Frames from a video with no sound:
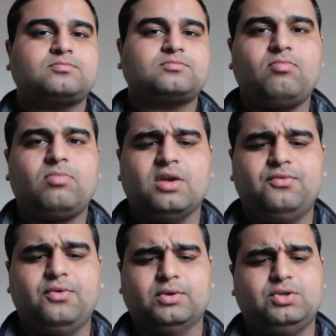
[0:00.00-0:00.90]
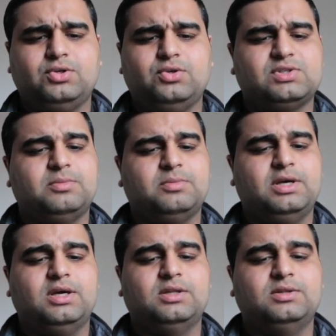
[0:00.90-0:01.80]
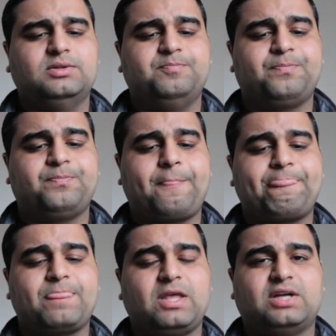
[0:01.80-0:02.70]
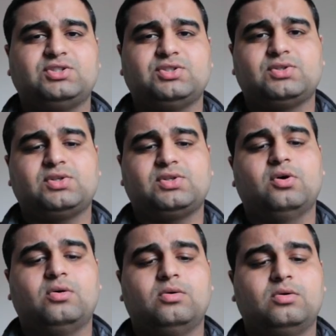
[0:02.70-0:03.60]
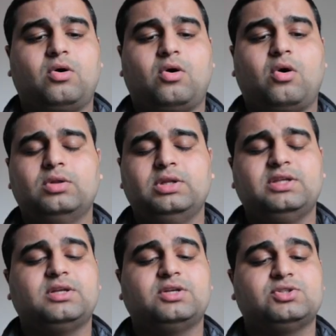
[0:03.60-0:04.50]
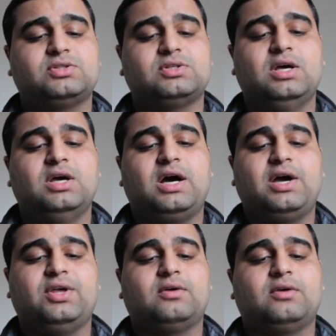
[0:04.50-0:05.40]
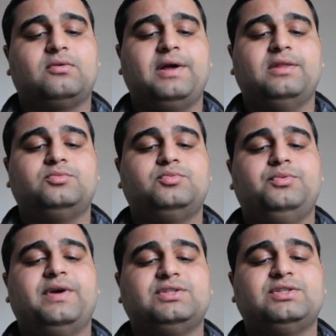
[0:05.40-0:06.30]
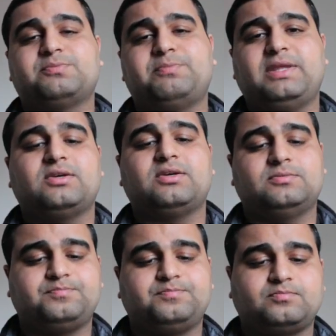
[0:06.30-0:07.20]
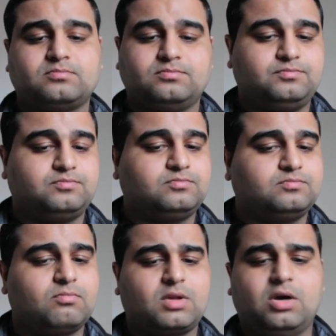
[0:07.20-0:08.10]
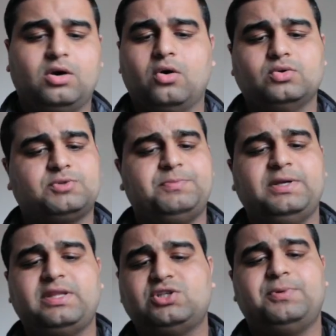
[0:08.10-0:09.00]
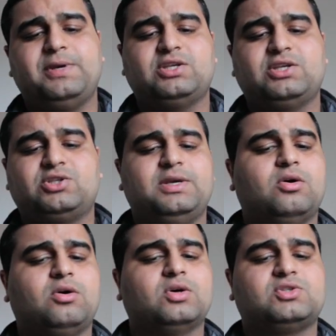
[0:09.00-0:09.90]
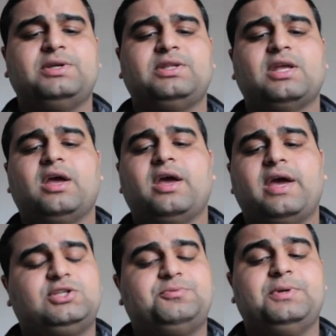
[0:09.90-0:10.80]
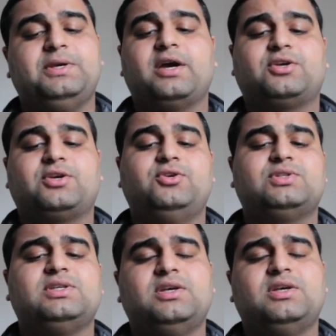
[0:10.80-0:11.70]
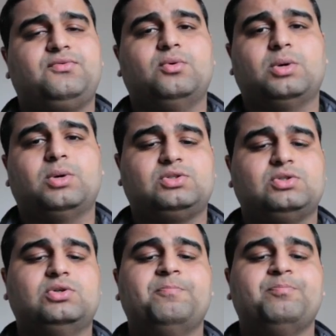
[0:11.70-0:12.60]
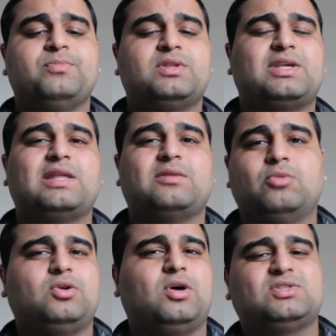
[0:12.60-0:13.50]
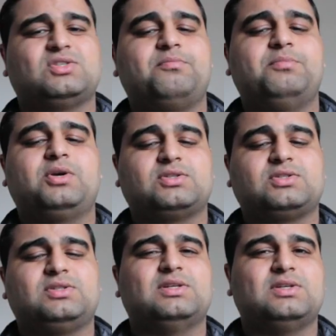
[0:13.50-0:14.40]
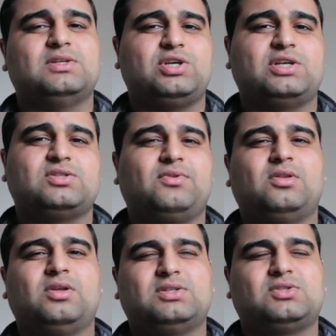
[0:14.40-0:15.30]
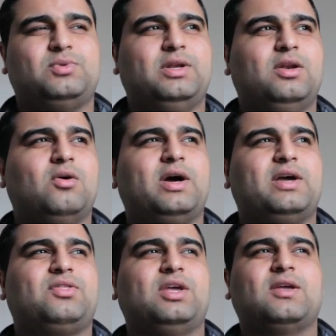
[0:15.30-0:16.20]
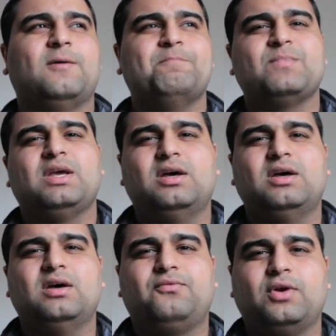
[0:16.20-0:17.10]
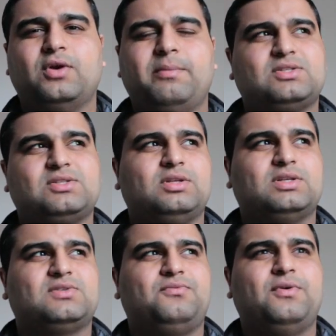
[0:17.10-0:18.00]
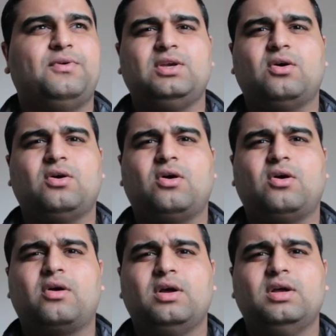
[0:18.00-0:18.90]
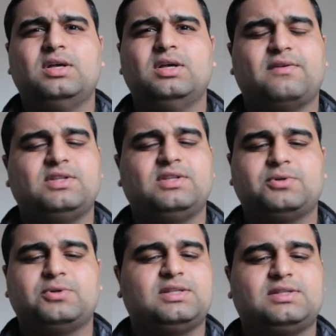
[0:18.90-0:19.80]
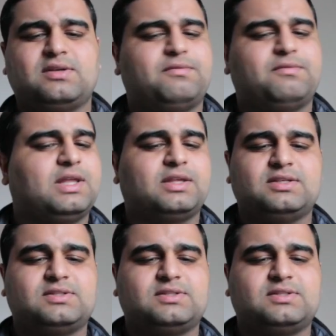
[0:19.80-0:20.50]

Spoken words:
If you want to use him in dungeons though, or only in dungeons, I think Violent Revenge is better. Go speed HP or speed HP accuracy if you want to get more dots off, because the chance of the dot is really low. I think fully maxed out is 50 or 70%, something like this.